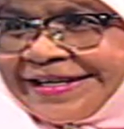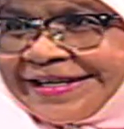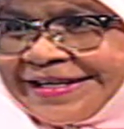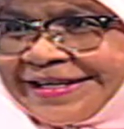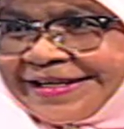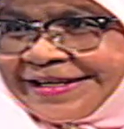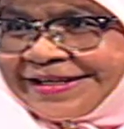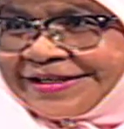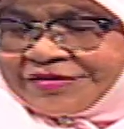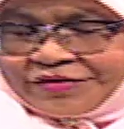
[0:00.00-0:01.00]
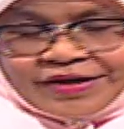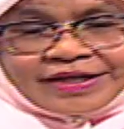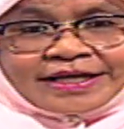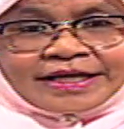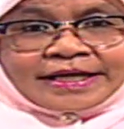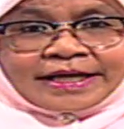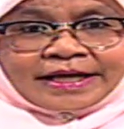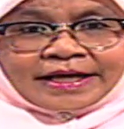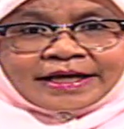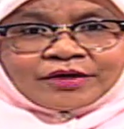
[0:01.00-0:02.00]
Thirty, uh, it's already,
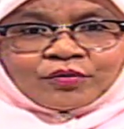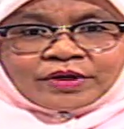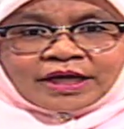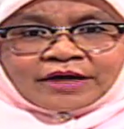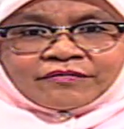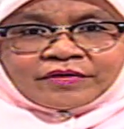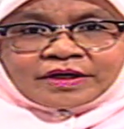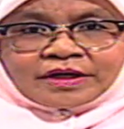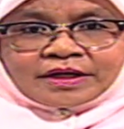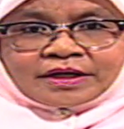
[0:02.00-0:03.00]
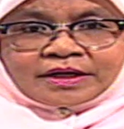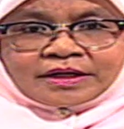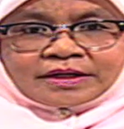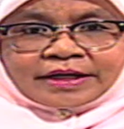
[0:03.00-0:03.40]
and we have uh, uh,